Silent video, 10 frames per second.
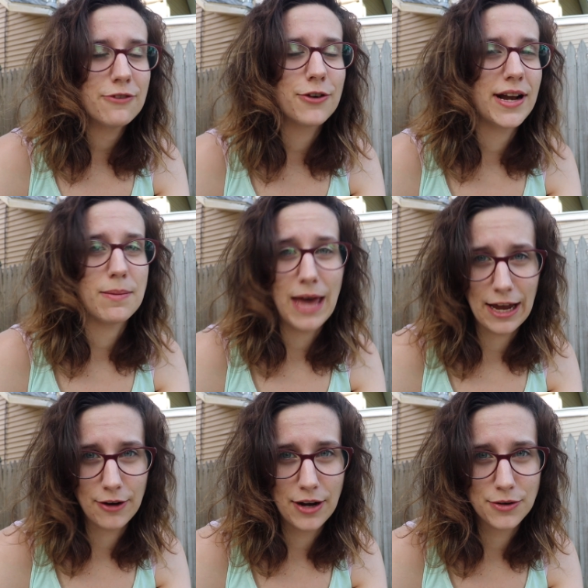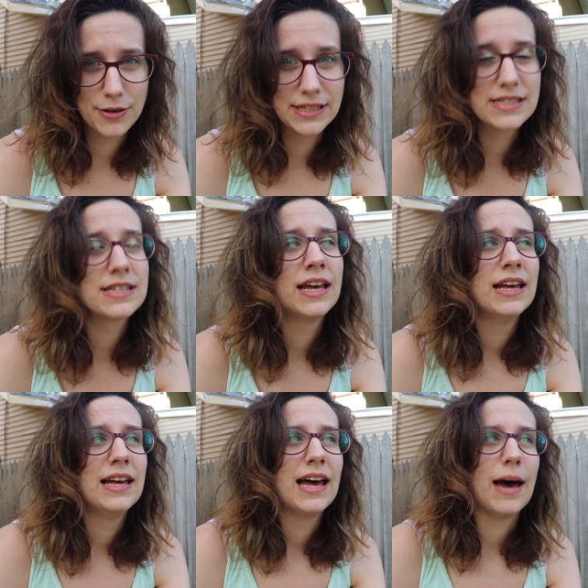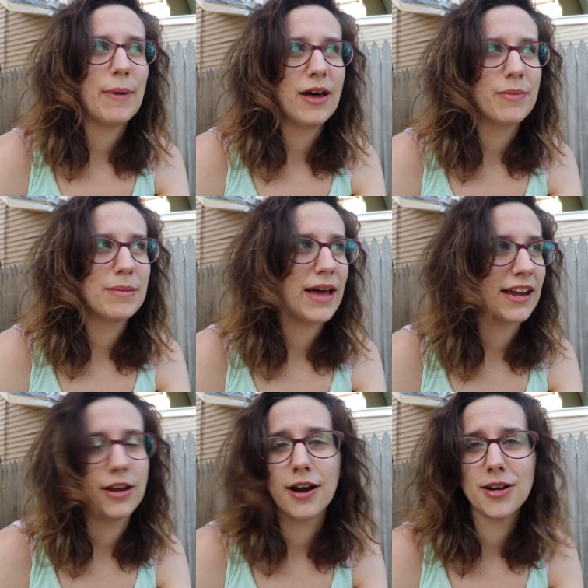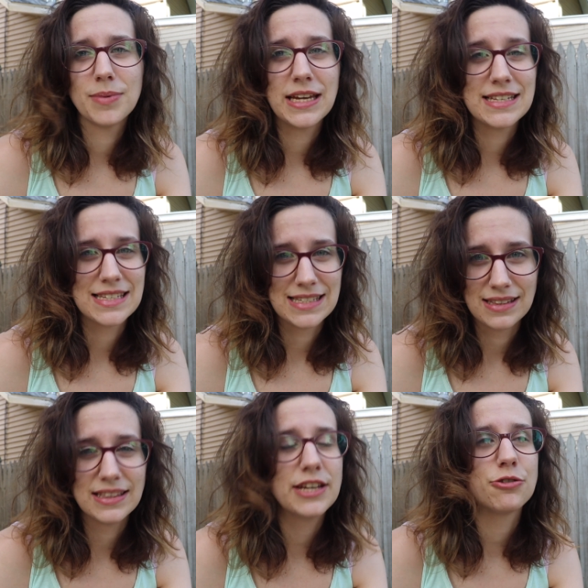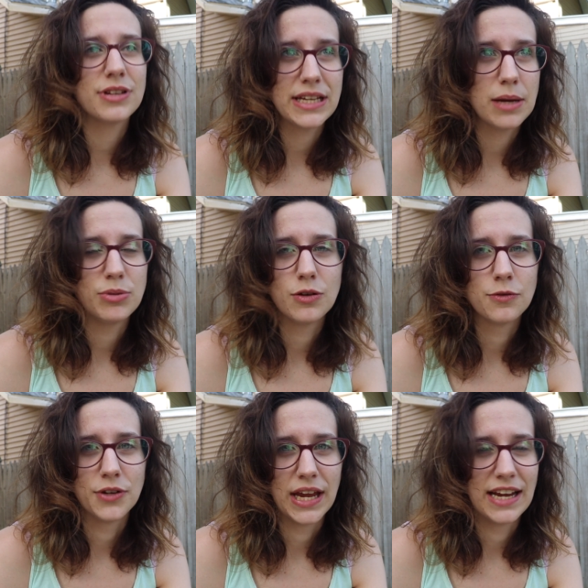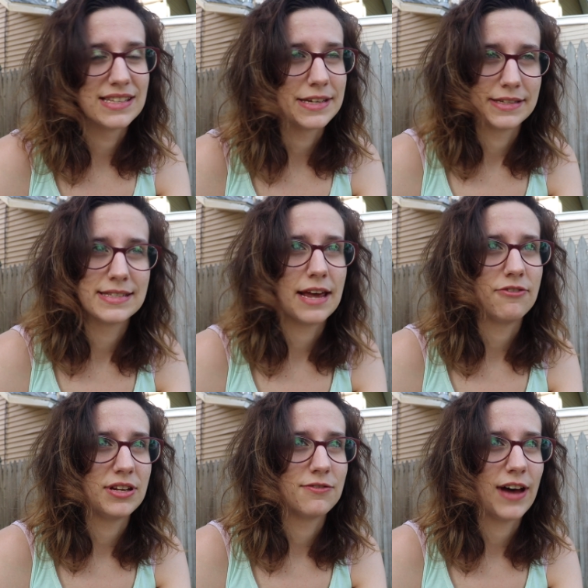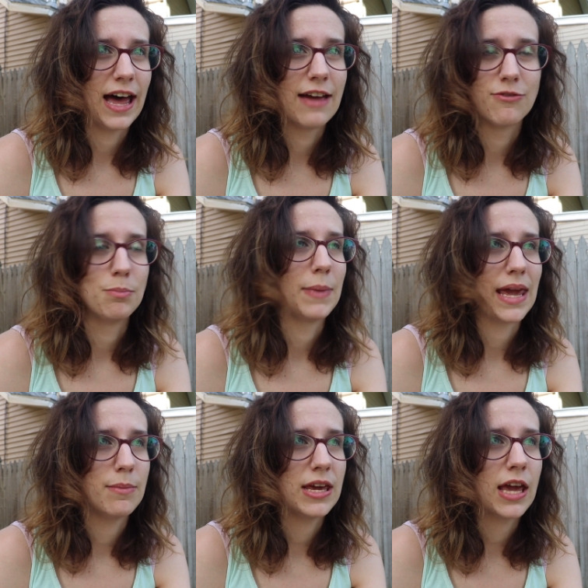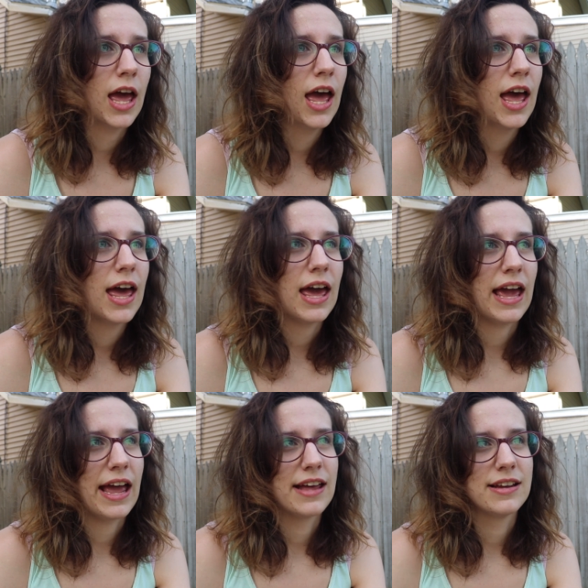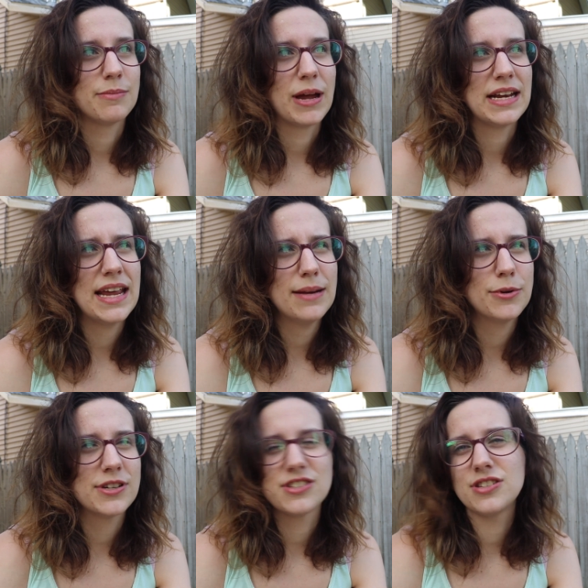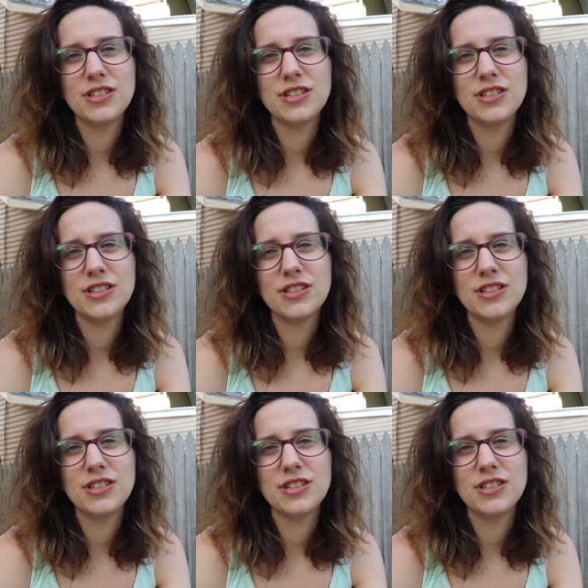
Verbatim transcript: for any background noise. I'm out in my backyard because it's literally a beautiful day. It's like seventy-five maybe, and my neighbor is